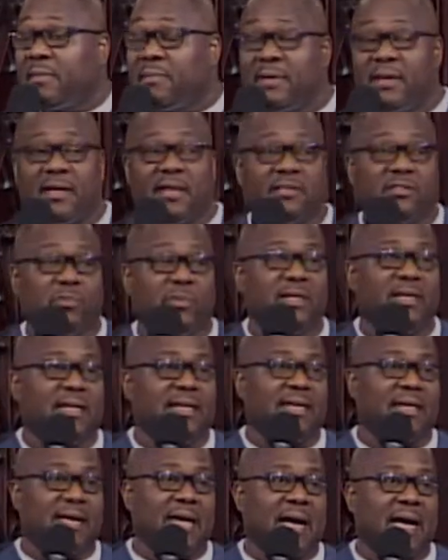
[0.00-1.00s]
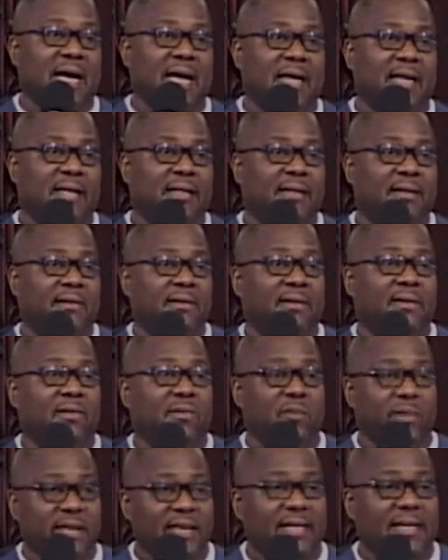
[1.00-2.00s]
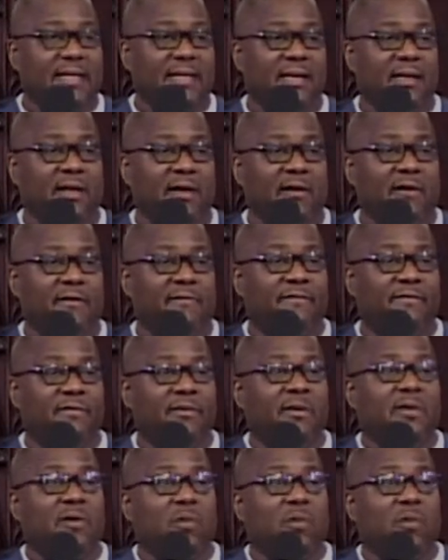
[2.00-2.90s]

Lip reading: because we need God, we need love,